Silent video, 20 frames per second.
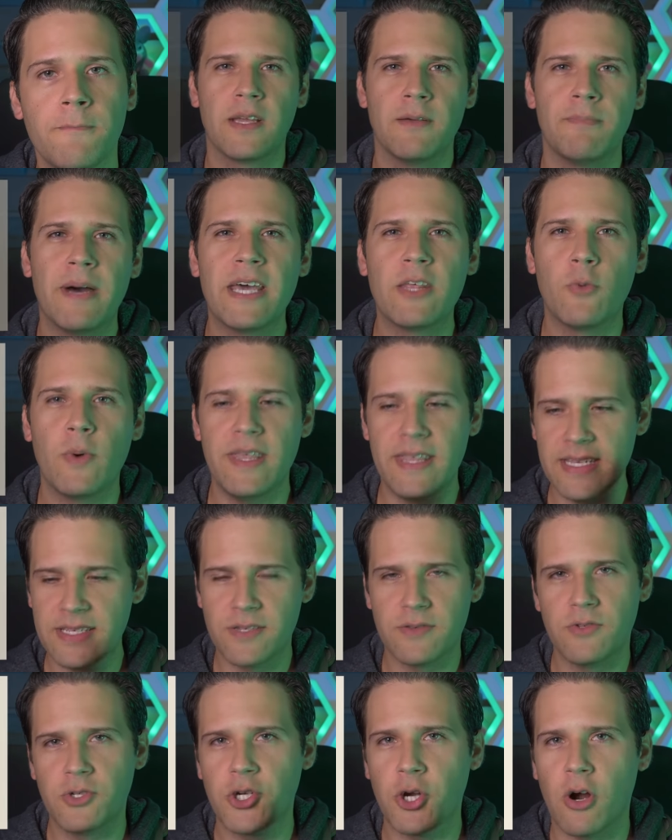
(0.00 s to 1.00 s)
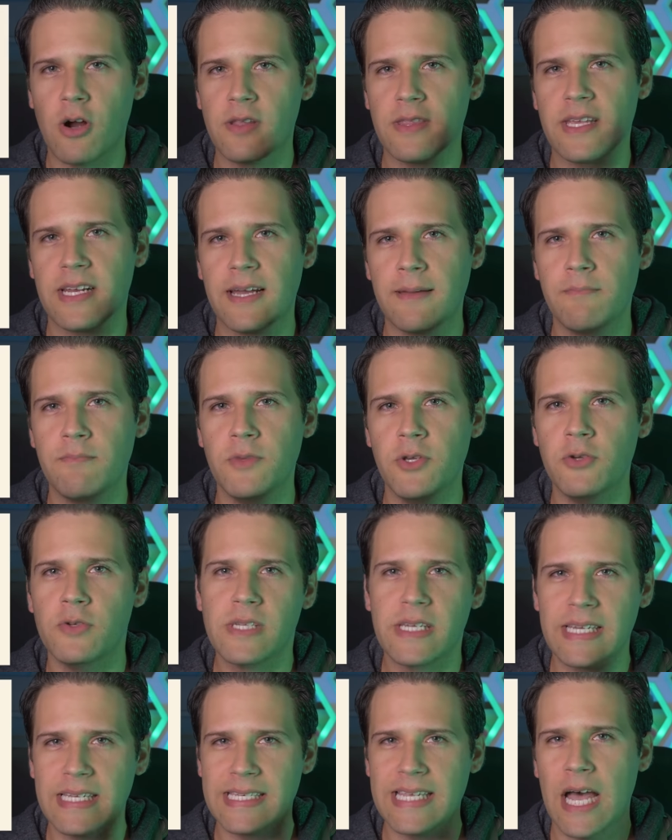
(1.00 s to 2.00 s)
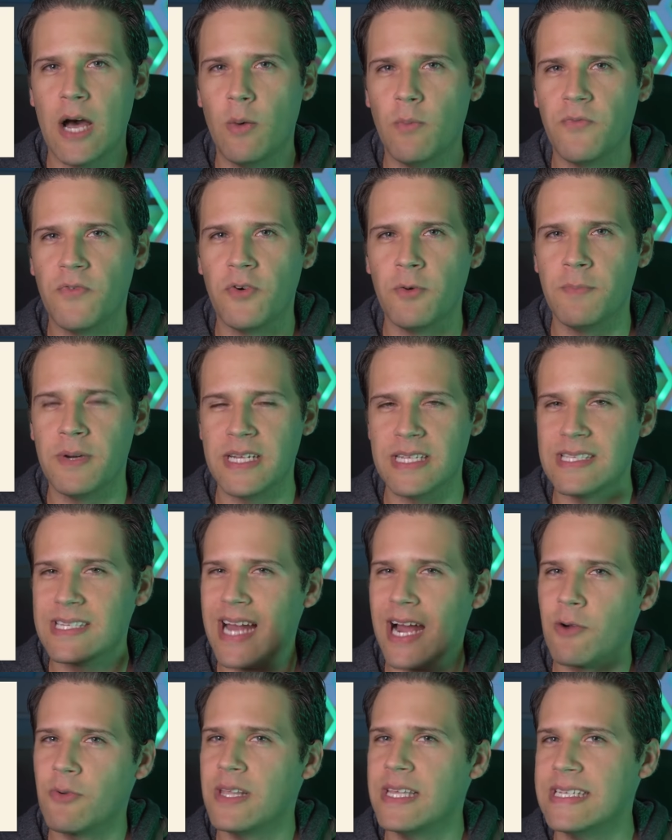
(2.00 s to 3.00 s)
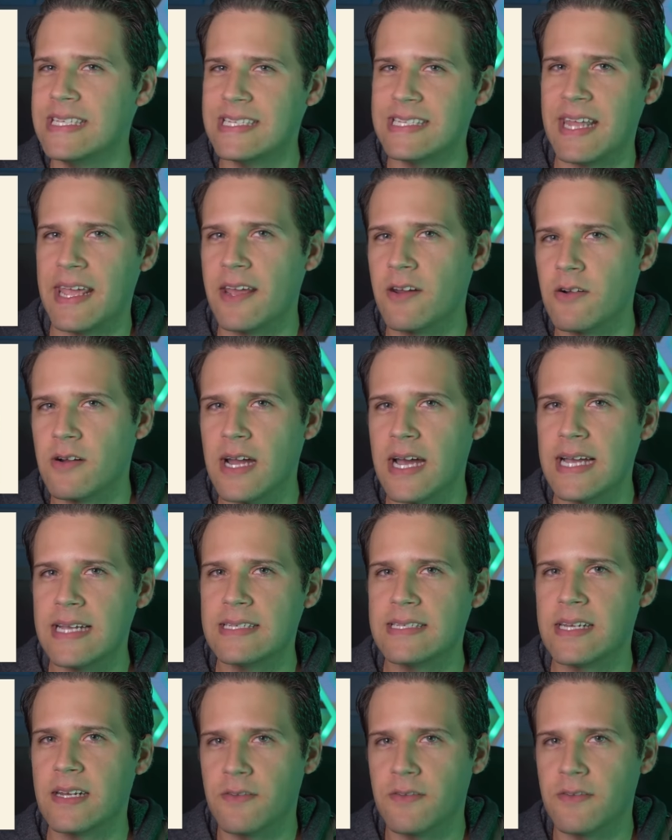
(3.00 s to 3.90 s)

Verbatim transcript: By the way, this chart that I'm using is helpful, but it's not really standardized.